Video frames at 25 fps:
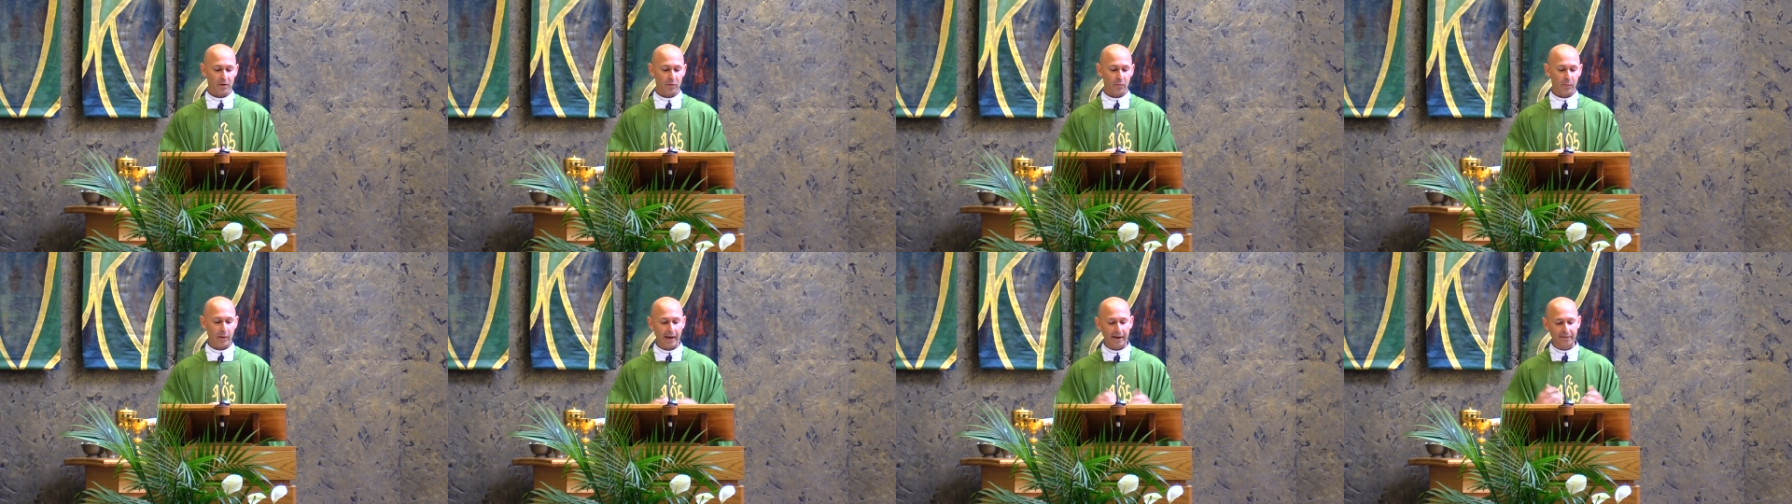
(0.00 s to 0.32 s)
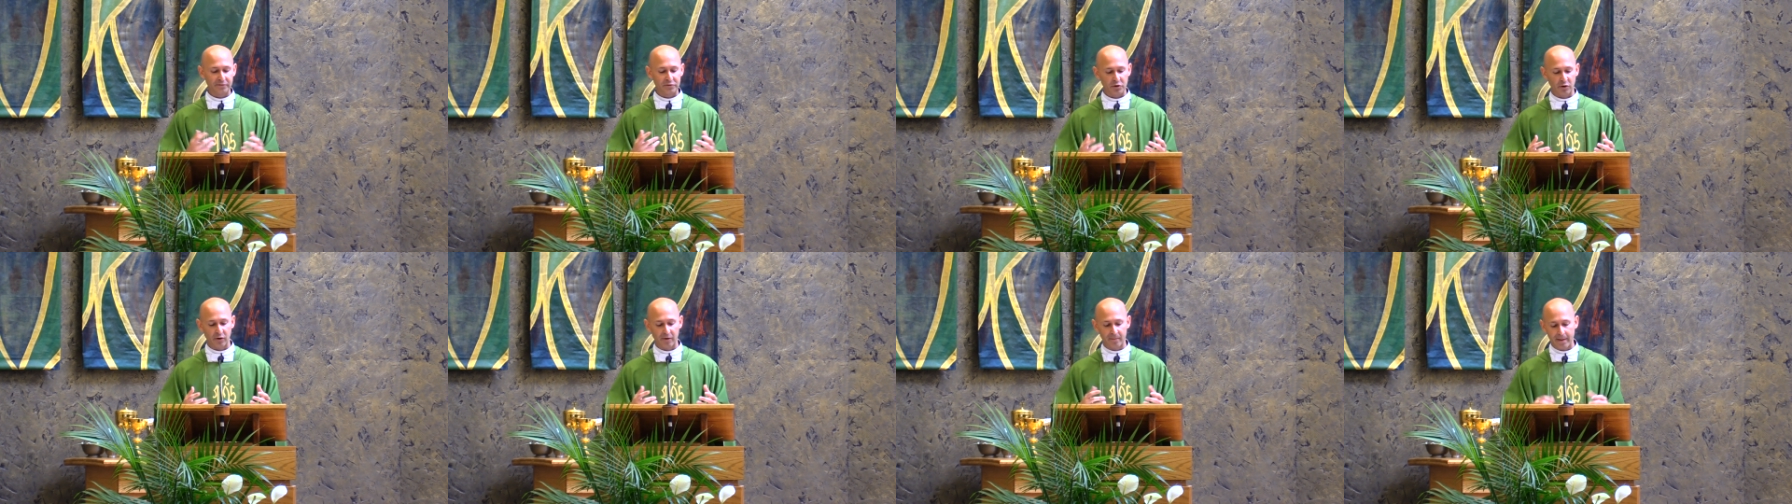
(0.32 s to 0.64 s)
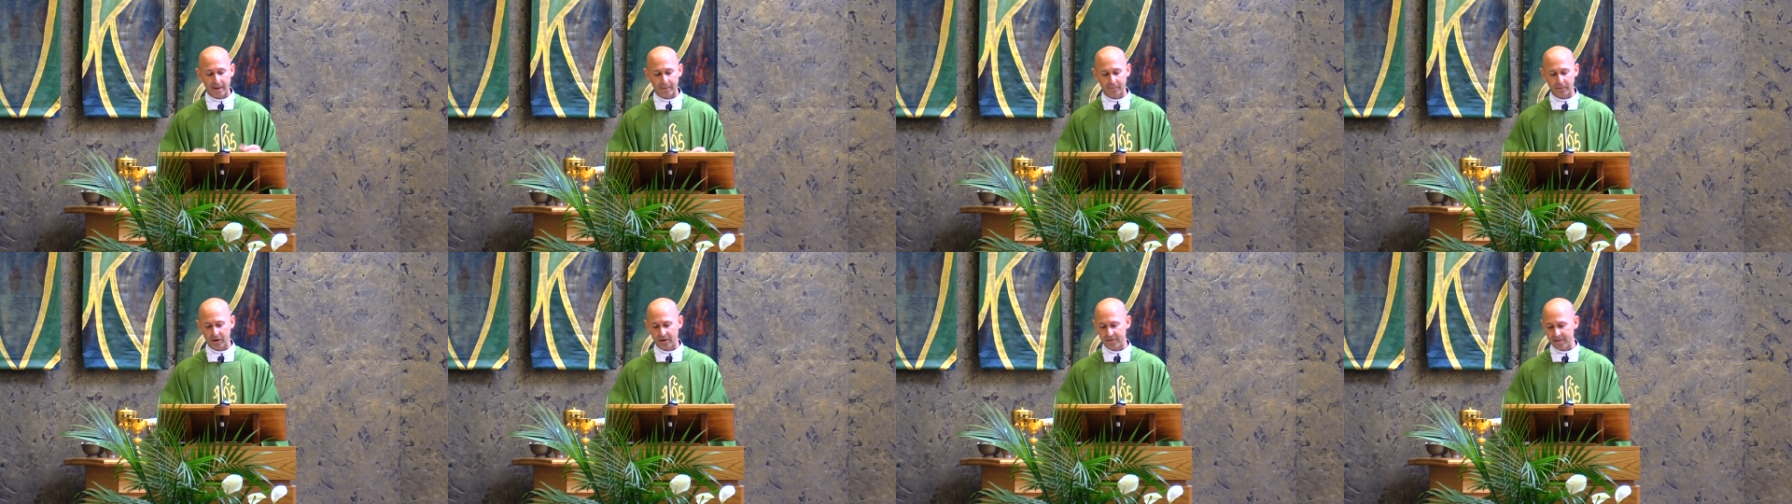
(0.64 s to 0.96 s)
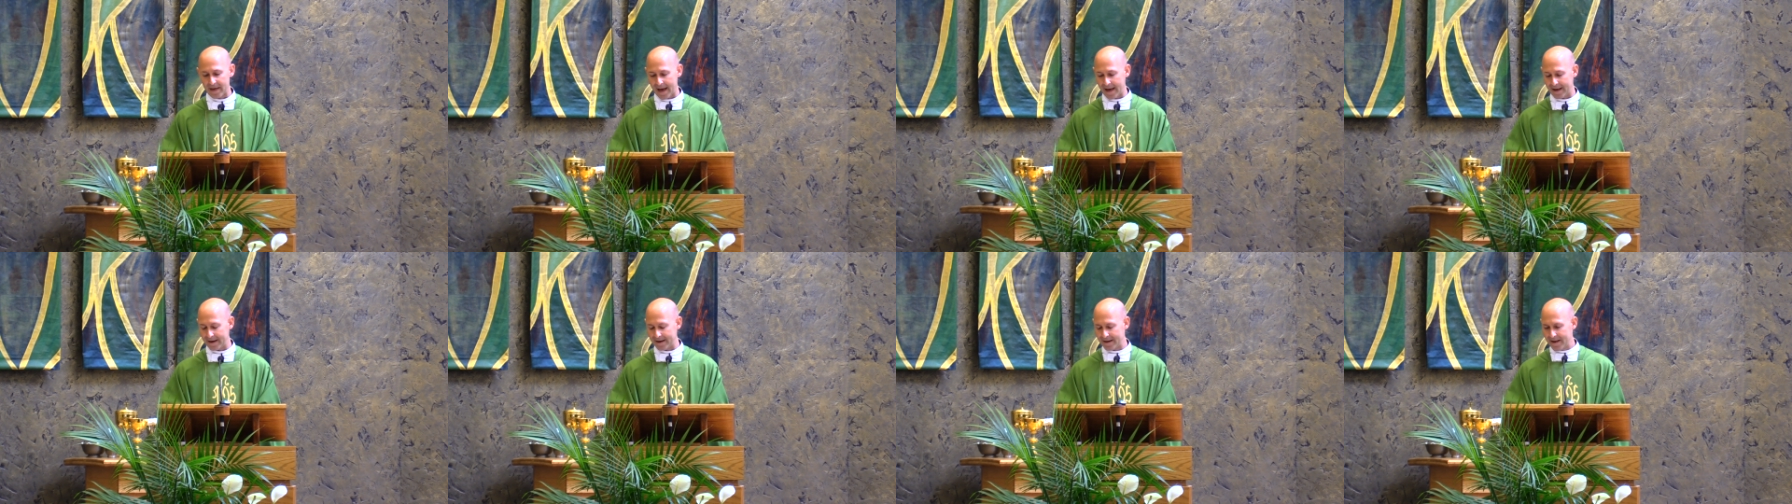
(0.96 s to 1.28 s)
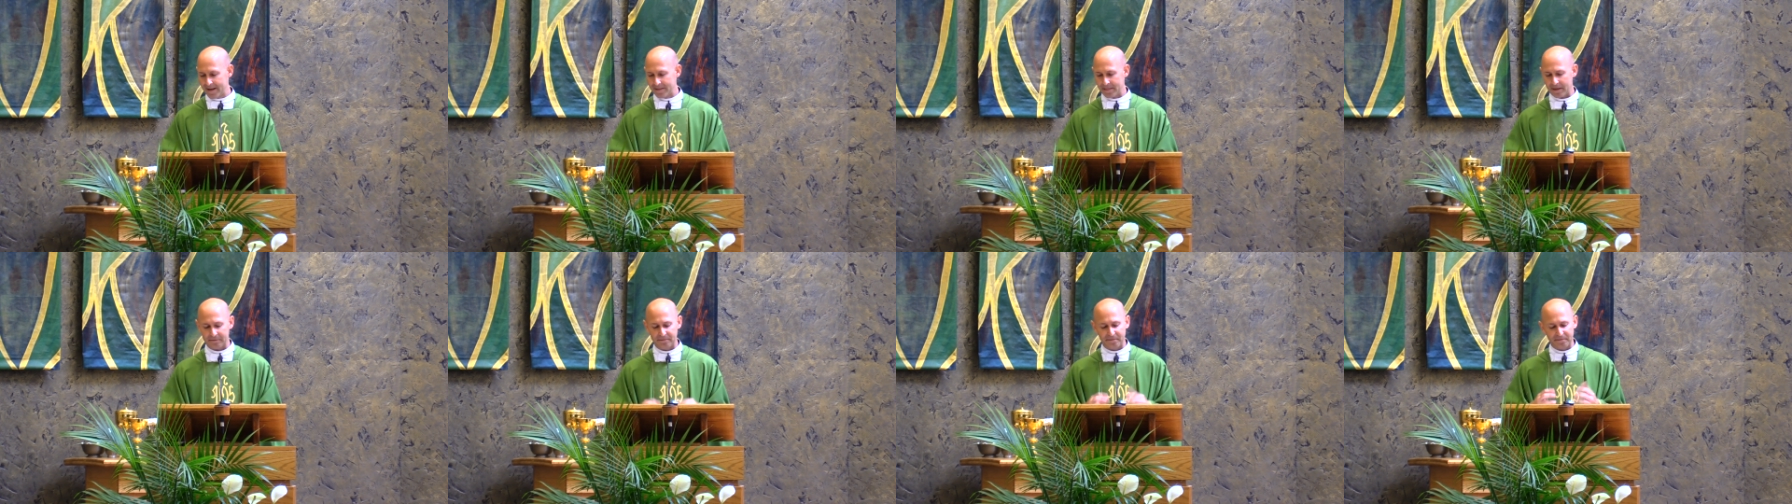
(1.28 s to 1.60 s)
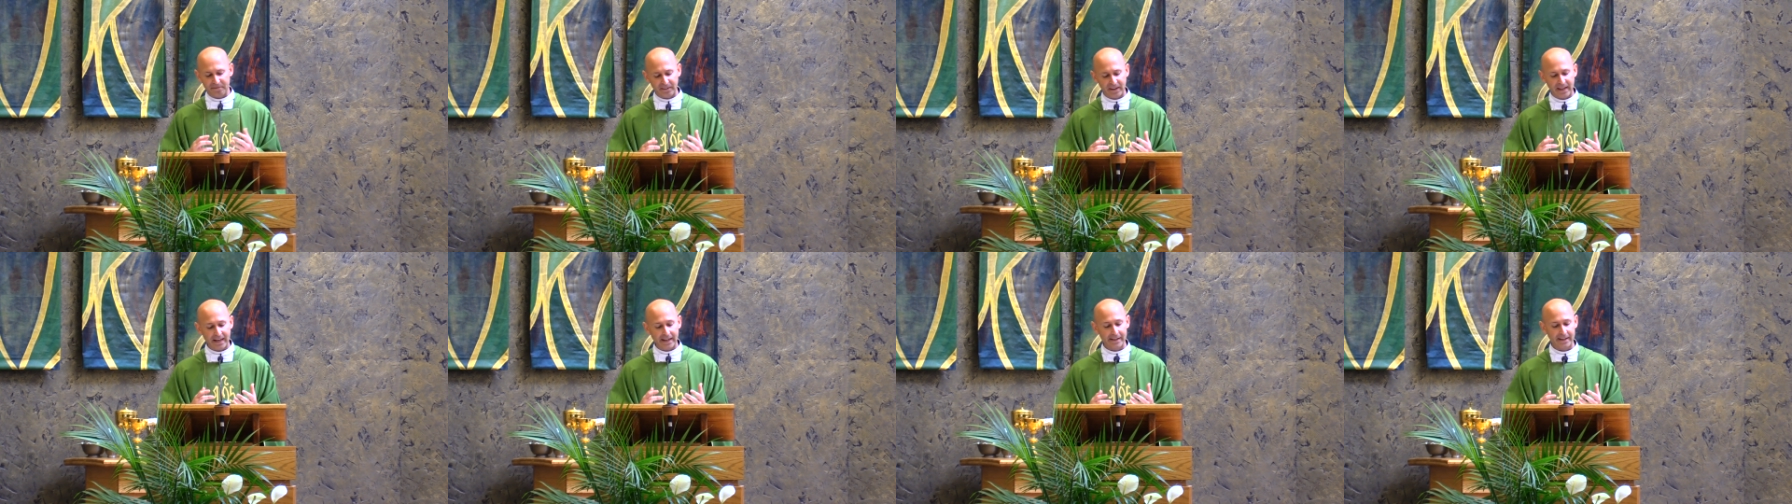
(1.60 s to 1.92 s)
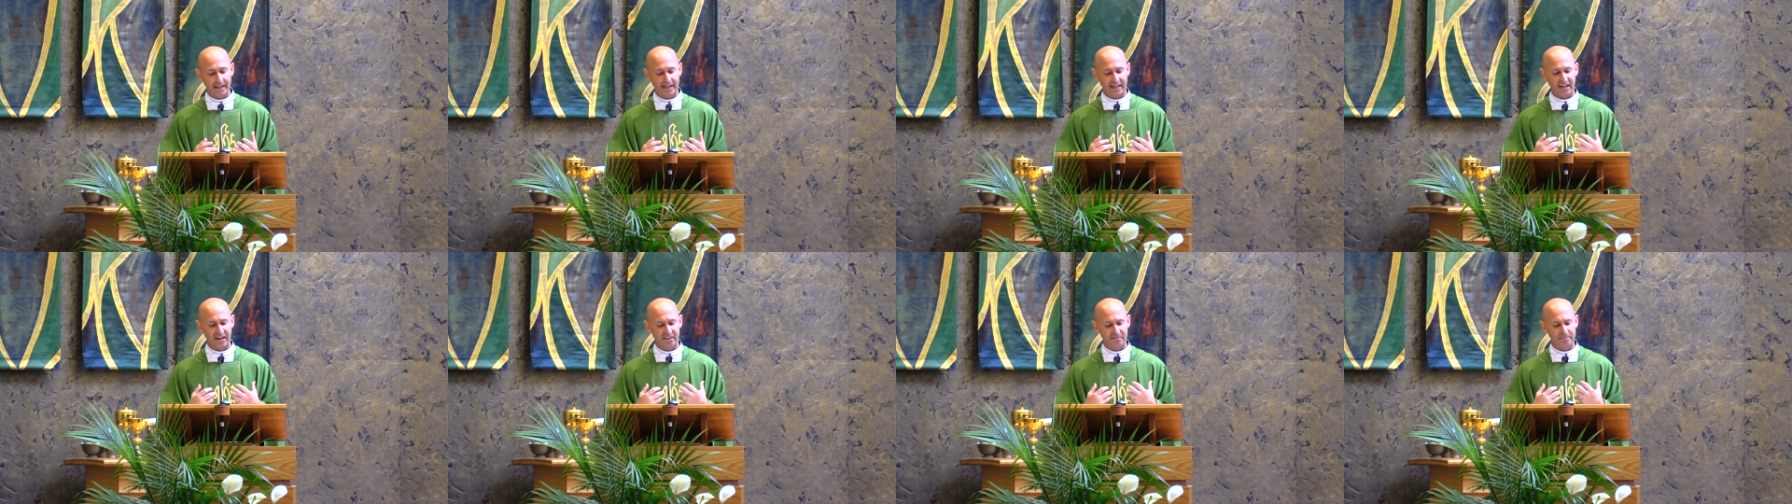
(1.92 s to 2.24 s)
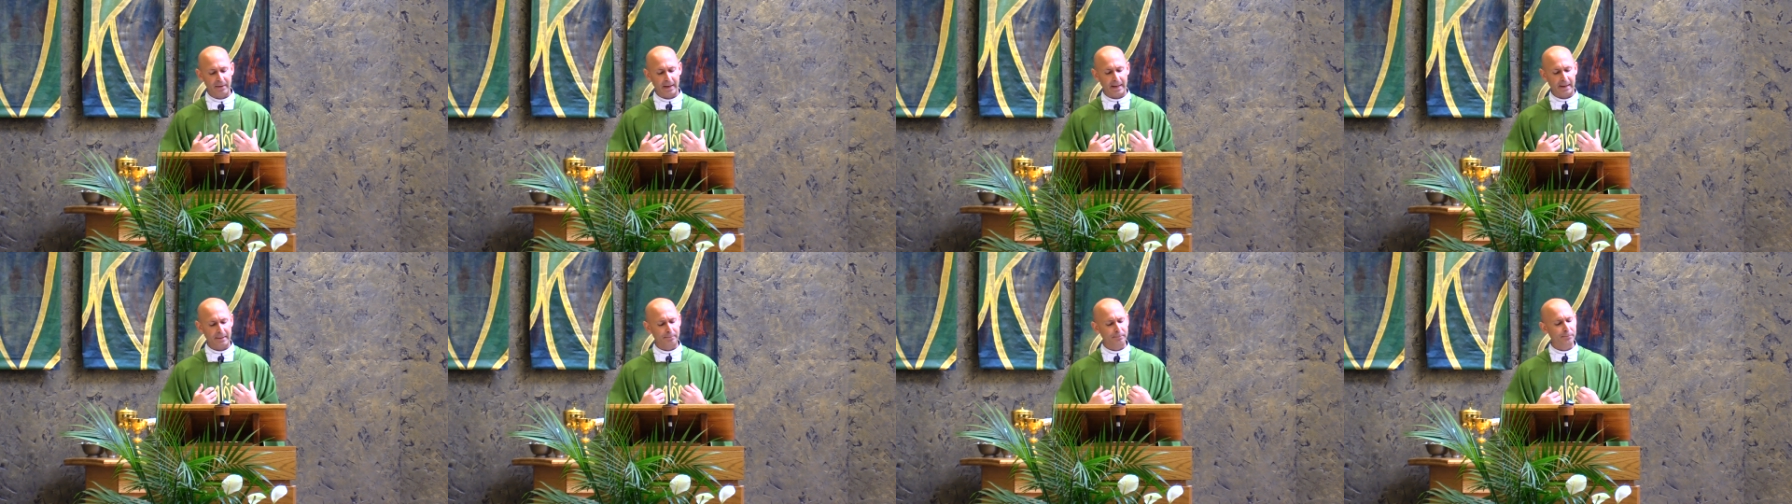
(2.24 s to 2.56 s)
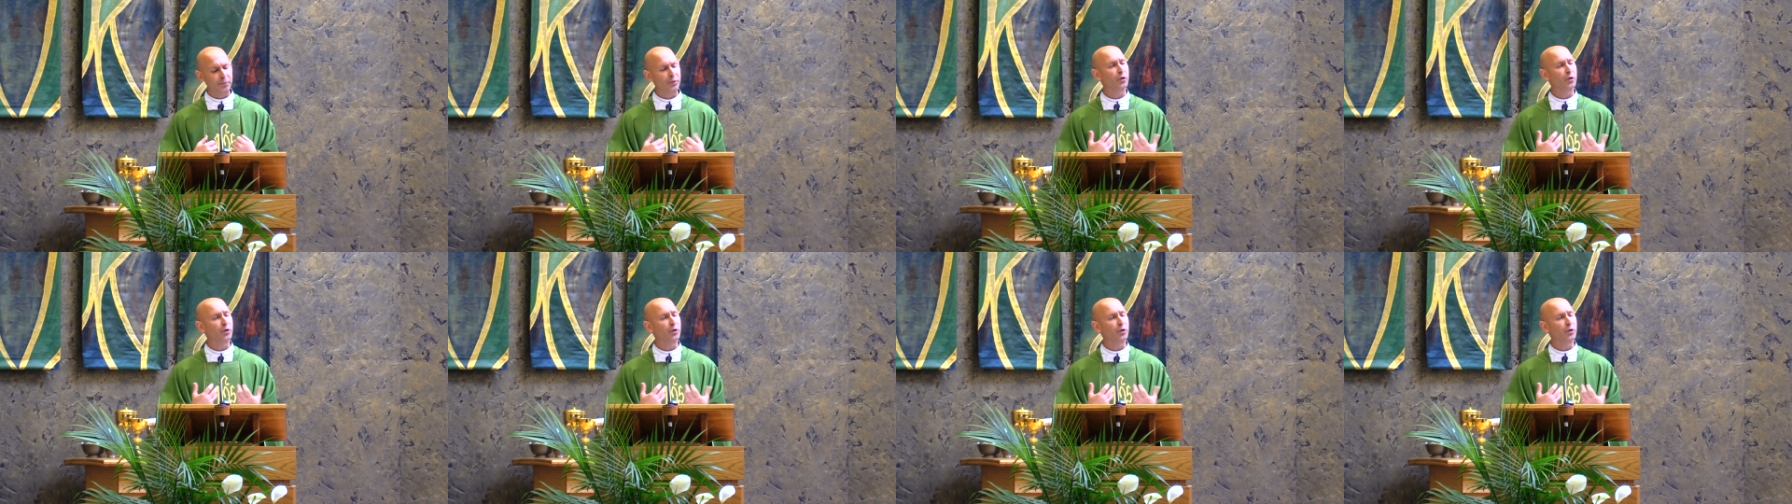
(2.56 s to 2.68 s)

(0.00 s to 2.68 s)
We have to remember that feeling of being